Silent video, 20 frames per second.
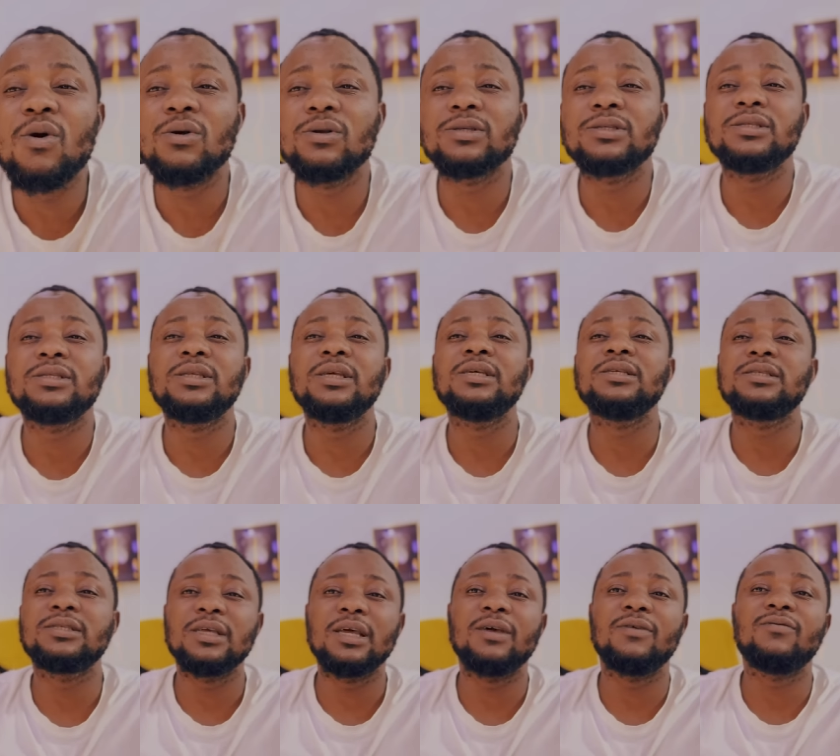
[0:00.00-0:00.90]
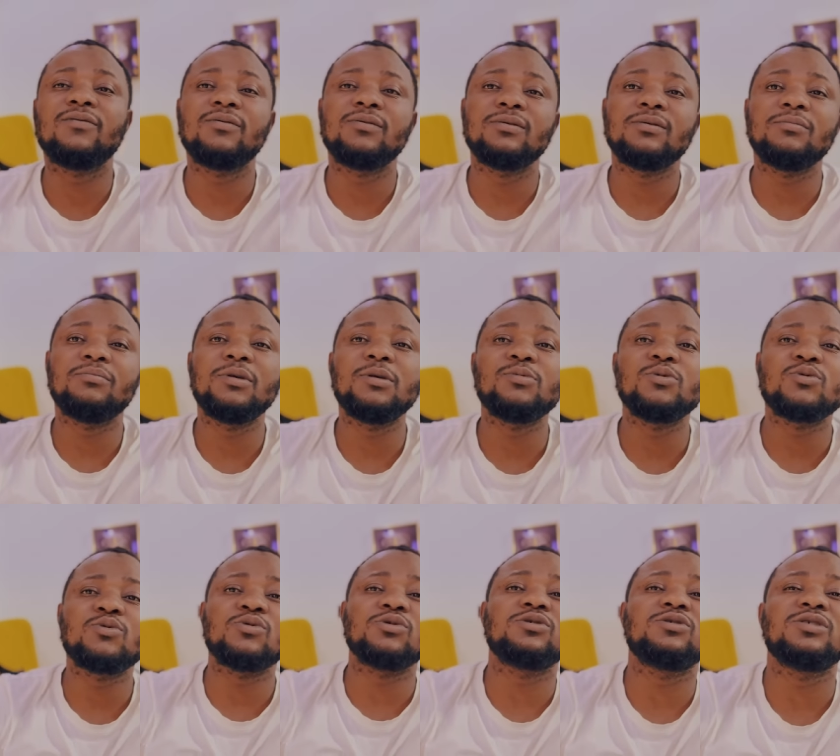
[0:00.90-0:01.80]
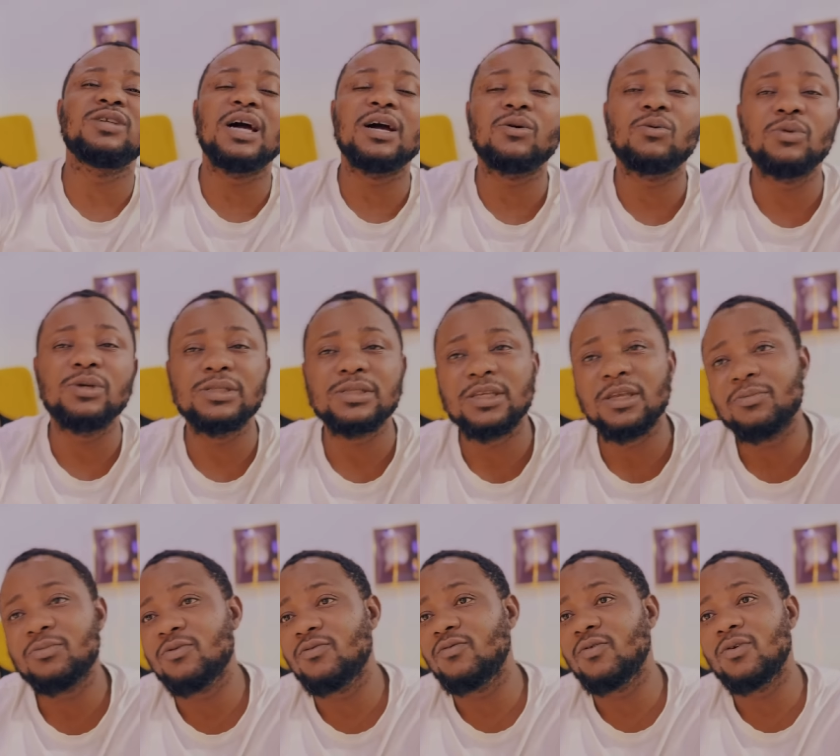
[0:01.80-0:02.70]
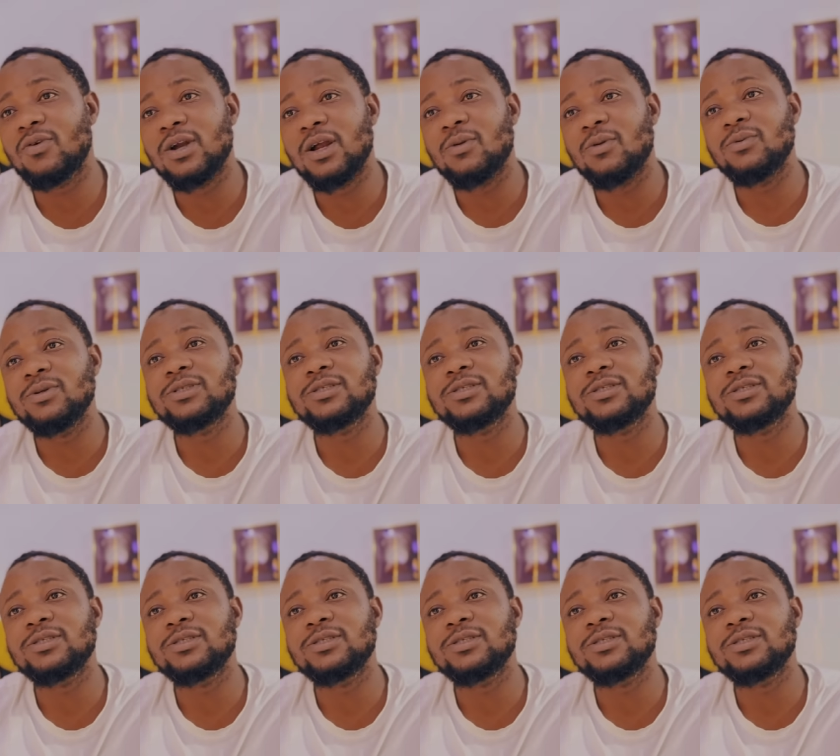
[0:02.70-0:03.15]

on stage safe, people will drag Wizkid for ground.